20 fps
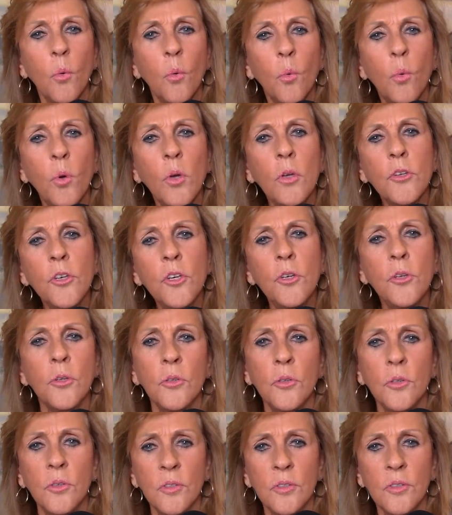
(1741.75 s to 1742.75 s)
Will
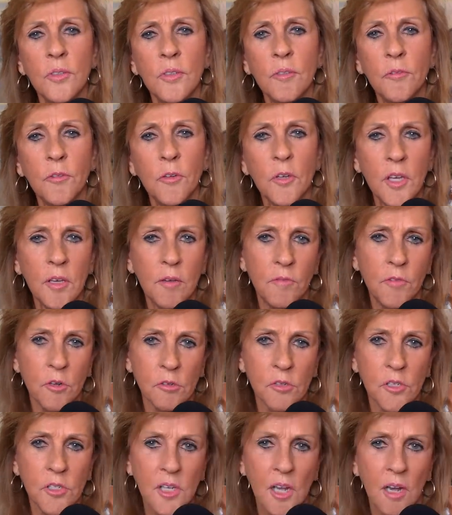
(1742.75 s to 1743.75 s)
you forgive
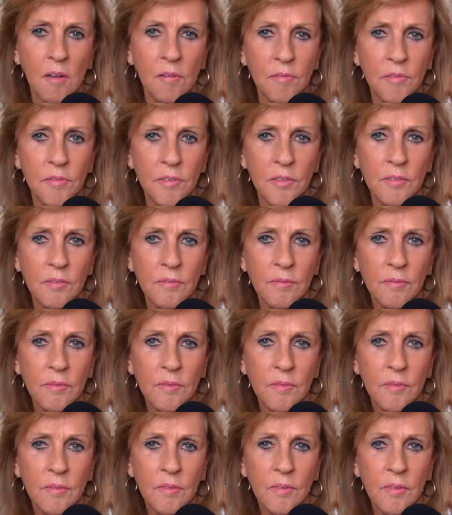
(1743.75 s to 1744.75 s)
yourself?
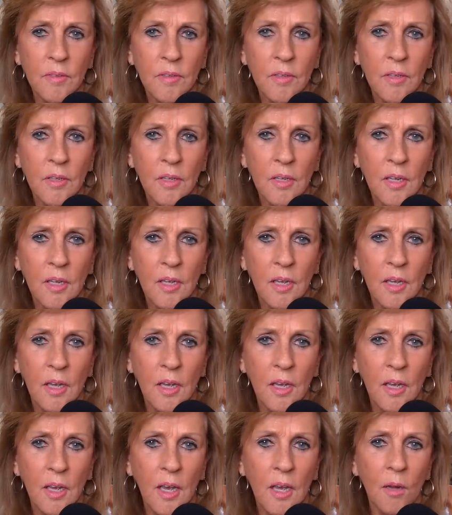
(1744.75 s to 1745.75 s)
Mm.
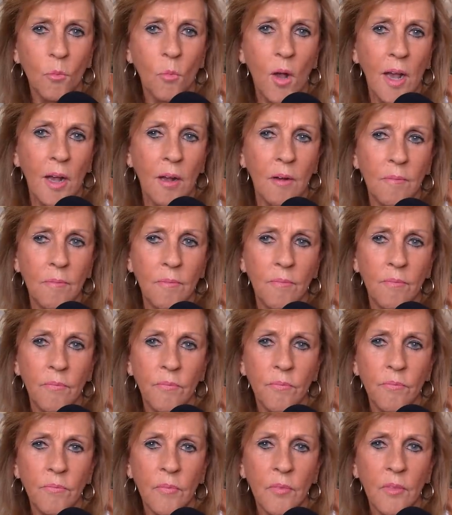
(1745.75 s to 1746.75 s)
And wow,
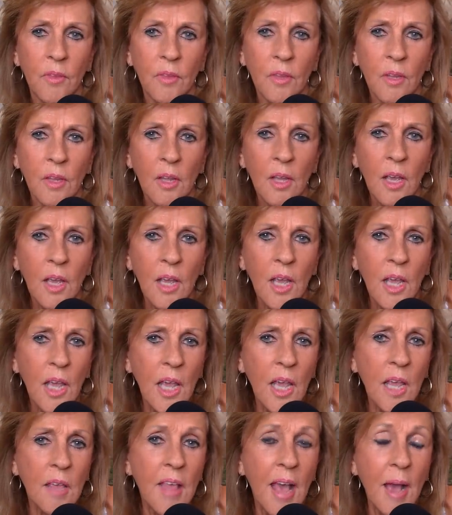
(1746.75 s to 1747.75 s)

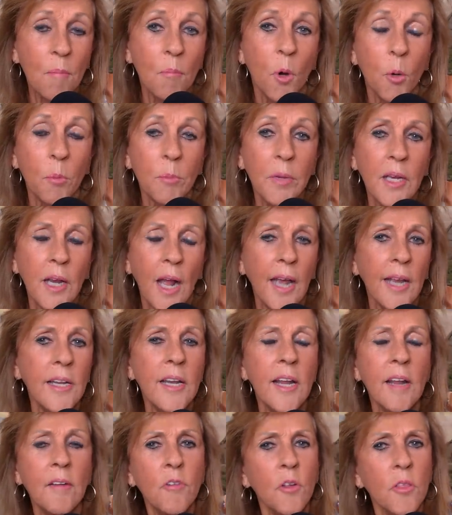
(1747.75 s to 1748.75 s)
in that moment, I
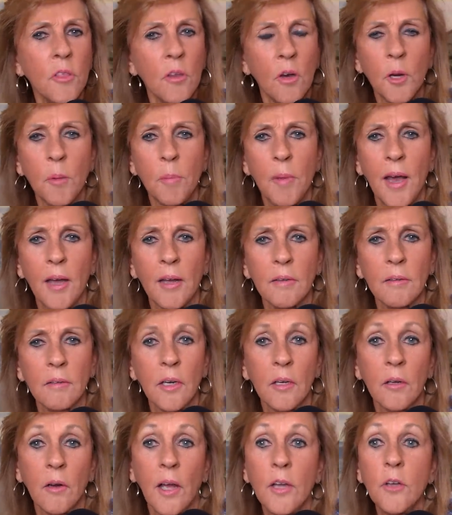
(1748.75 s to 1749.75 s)
had never thought about,
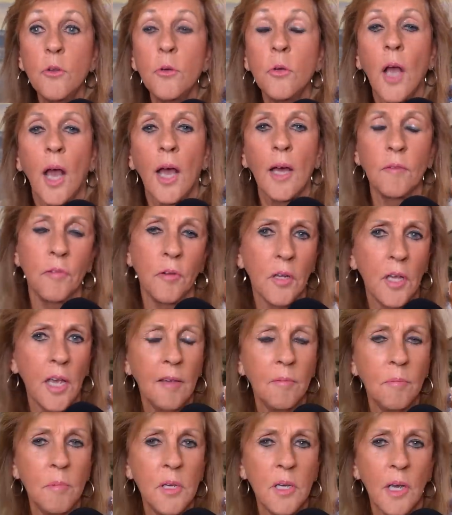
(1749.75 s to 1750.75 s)
you know, I knew God
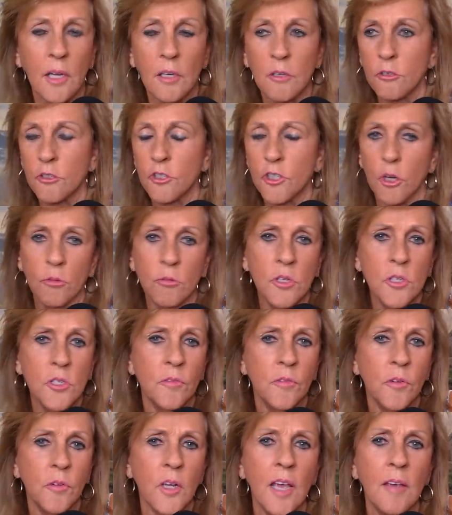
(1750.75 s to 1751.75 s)
forgave me. I knew
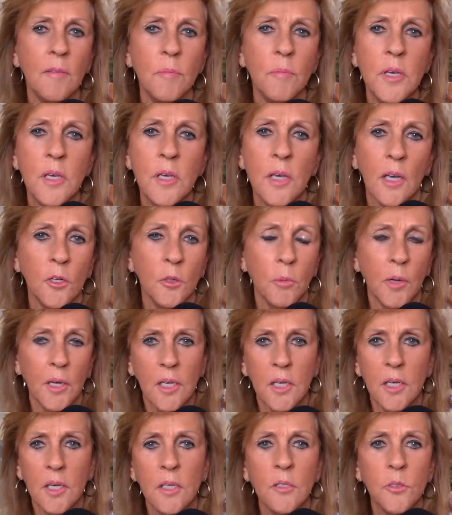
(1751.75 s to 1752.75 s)
Jonas forgave me. I knew my
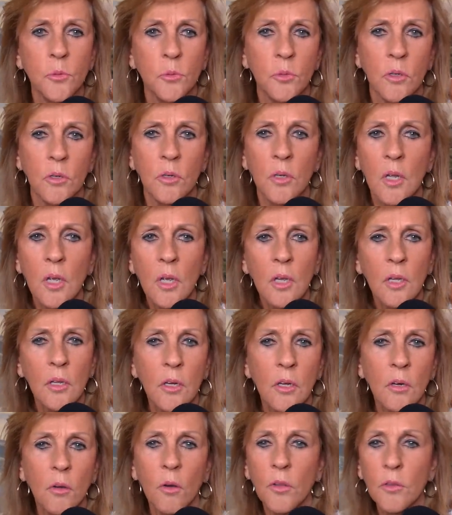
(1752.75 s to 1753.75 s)
kids were,
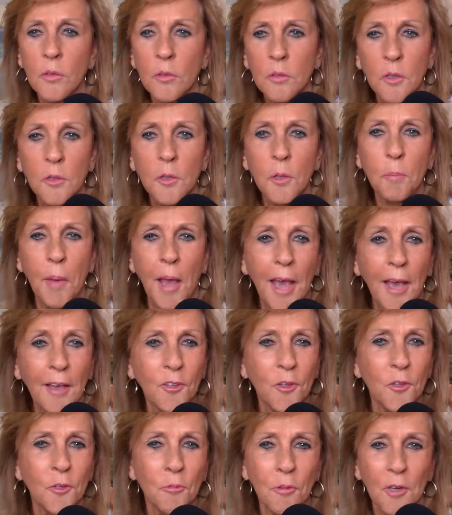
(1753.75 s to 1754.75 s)
you know, on the, on the
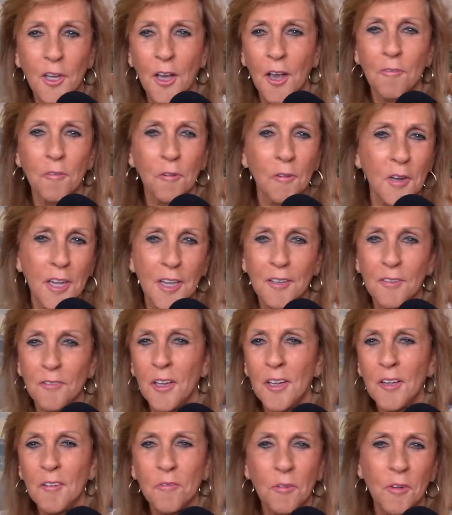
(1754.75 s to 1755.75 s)
path to recovery
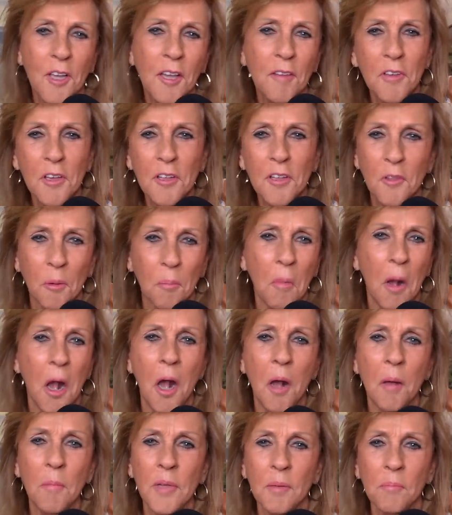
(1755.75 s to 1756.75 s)
and forgiving their
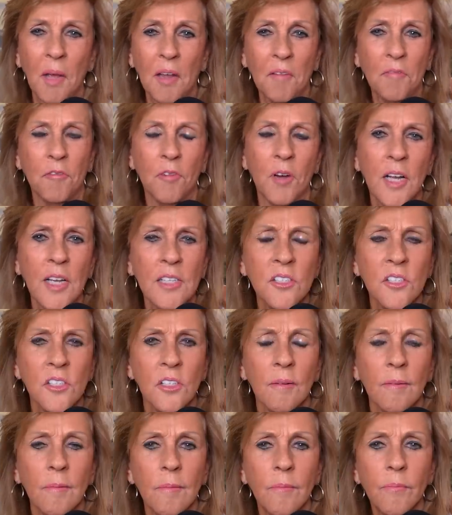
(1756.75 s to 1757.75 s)
mom and my friends.
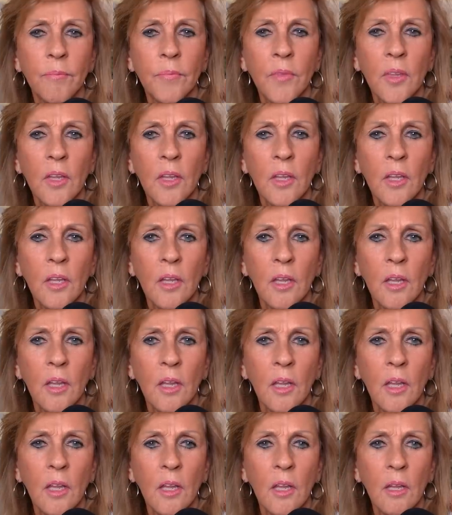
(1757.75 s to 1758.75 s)
And,
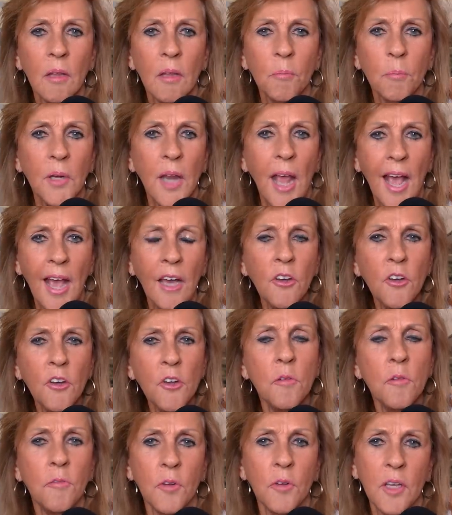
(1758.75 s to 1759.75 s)
but how do
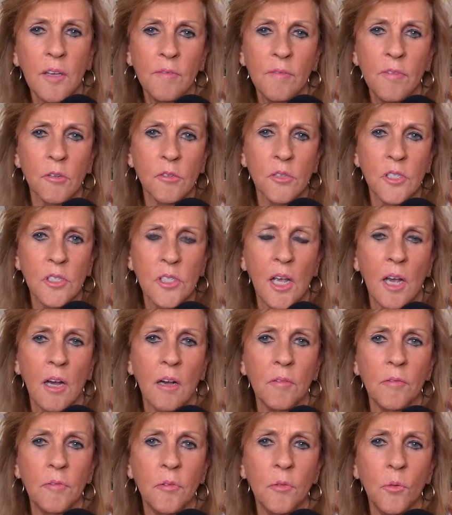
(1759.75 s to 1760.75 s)
you forgive
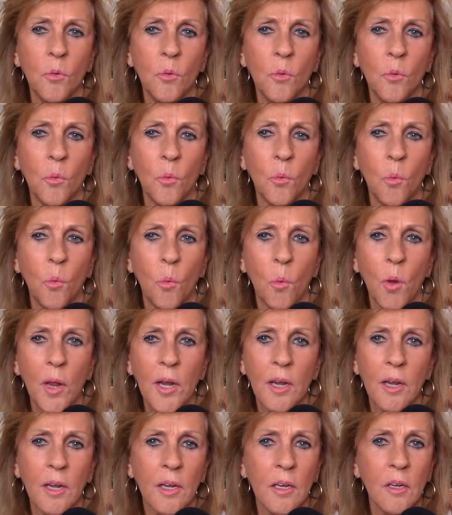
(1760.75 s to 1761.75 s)
yourself
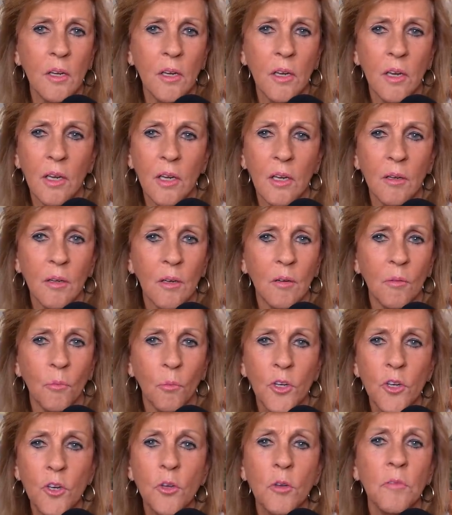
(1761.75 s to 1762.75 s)
when,
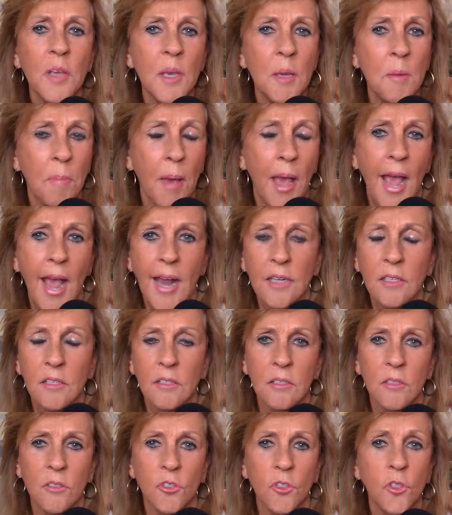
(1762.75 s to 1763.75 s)
when you have
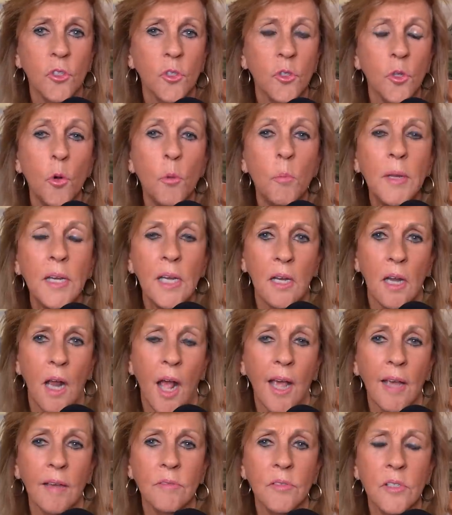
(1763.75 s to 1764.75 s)
impacted so many
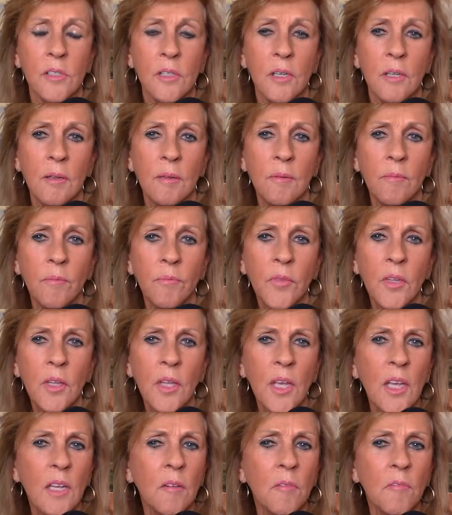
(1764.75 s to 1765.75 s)
lives
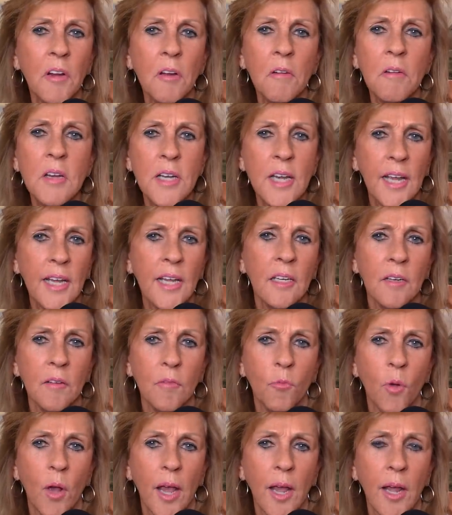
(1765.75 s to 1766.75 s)
in a very
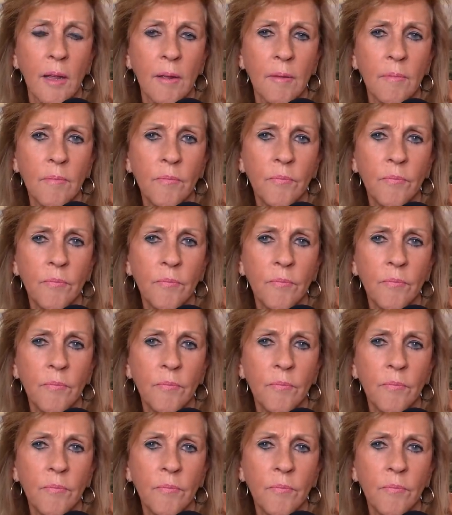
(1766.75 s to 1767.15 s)
negative way?